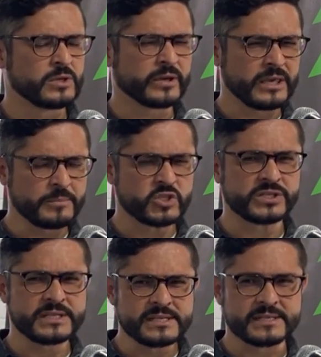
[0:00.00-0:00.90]
You
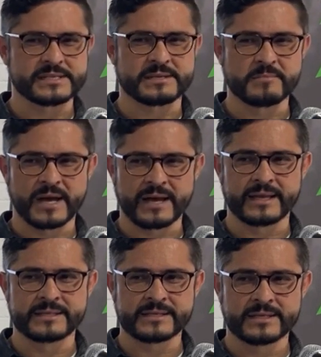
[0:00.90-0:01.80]
keep Jesus in
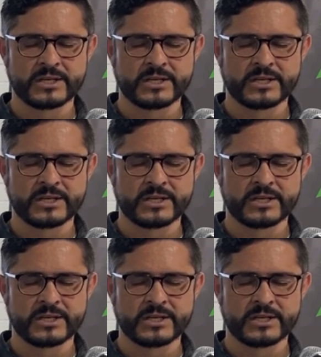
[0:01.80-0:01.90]
mind.